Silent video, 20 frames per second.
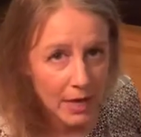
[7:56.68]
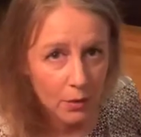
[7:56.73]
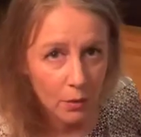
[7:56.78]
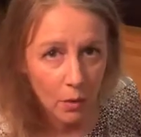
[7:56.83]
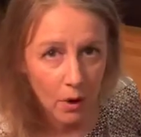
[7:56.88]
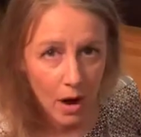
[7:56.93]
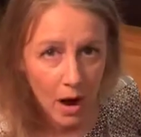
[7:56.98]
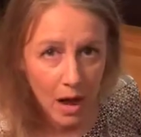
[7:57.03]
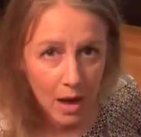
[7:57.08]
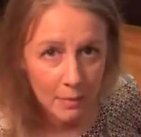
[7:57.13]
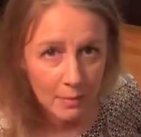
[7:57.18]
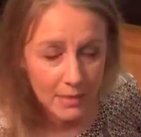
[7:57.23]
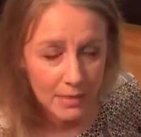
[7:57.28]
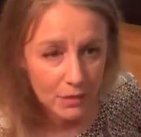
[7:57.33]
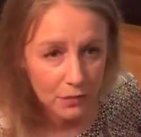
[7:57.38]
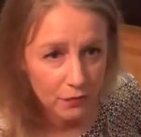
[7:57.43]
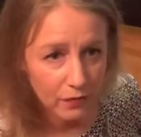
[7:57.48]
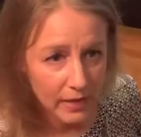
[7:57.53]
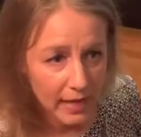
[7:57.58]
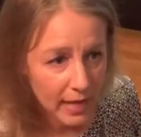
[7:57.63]
or almond
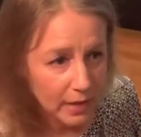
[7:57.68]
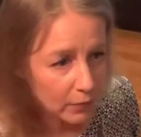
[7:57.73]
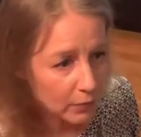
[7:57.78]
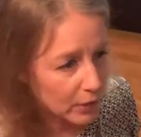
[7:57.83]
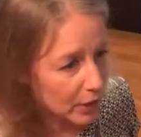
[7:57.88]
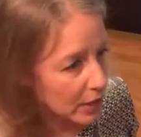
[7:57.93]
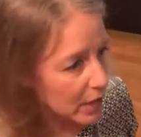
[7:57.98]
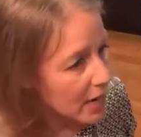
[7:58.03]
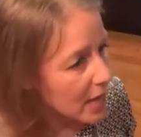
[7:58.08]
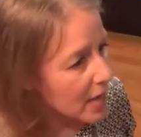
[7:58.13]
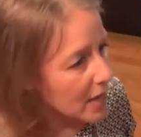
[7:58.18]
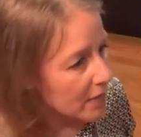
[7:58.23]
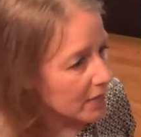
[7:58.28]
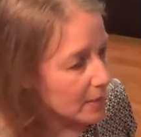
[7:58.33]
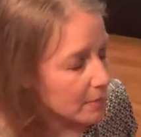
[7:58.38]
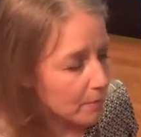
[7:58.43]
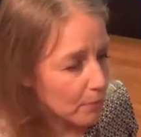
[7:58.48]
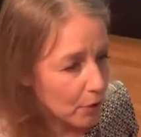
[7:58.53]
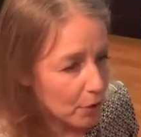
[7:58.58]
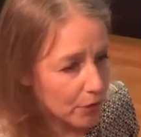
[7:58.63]
flour. They
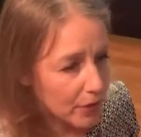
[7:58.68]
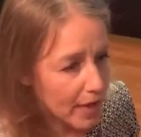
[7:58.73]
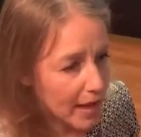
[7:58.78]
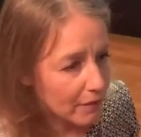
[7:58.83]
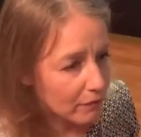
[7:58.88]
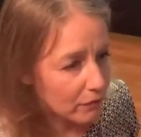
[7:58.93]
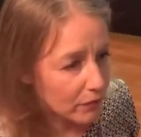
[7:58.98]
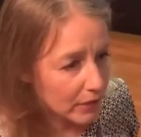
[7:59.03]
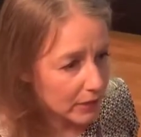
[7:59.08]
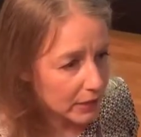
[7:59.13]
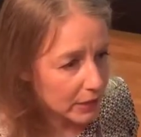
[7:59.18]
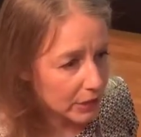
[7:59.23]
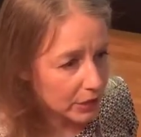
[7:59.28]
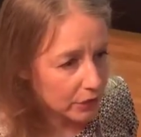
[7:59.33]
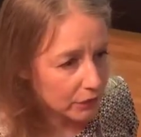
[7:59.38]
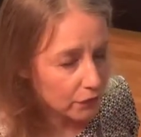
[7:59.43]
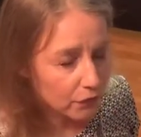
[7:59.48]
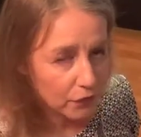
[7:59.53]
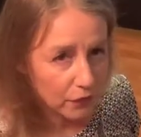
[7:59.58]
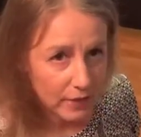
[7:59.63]
both have really
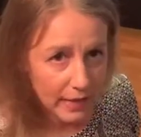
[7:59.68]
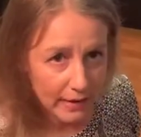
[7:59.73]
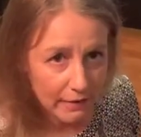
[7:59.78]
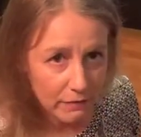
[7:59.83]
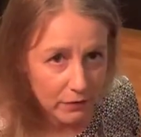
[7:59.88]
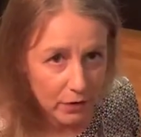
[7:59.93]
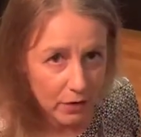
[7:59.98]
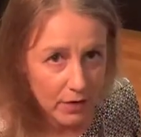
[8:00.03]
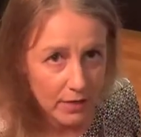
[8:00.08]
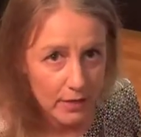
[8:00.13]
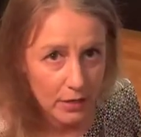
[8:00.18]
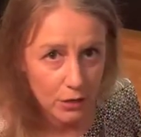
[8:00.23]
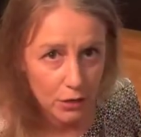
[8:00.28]
good flavor and they're